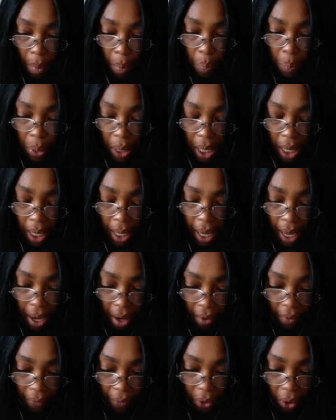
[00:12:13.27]
Be
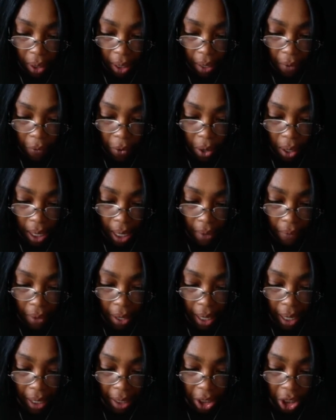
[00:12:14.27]
careful if you're
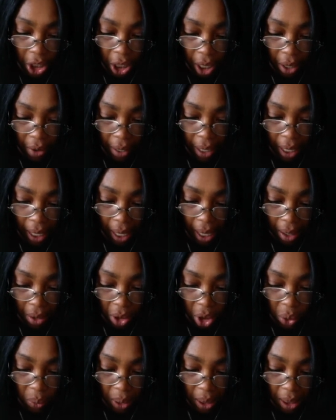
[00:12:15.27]
living and sharing a
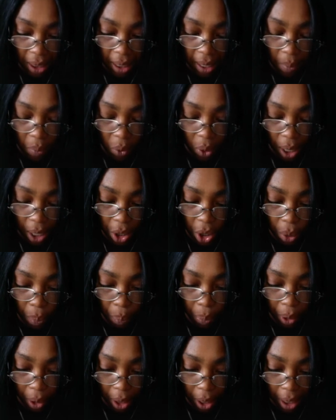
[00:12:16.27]
house with someone, your
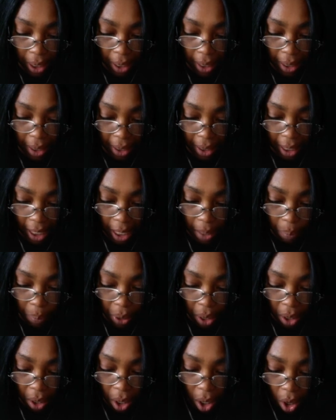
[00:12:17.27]
partner is
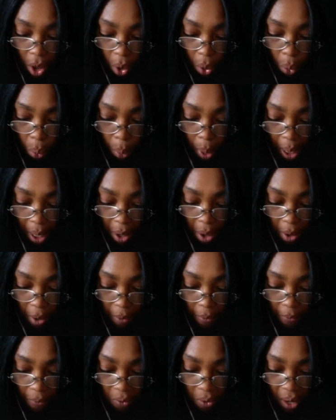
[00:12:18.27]
sleeping with
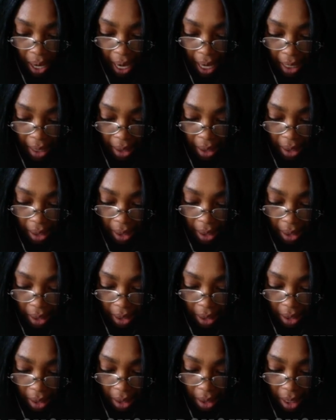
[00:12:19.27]
your friend.
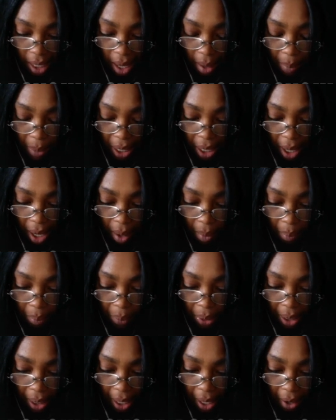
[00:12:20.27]
This is coming up.
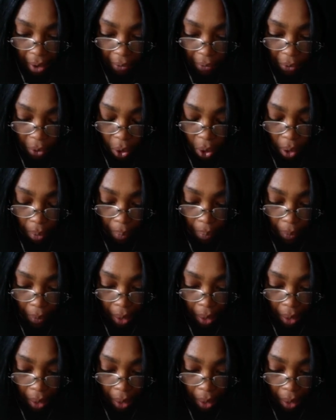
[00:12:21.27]
Be careful.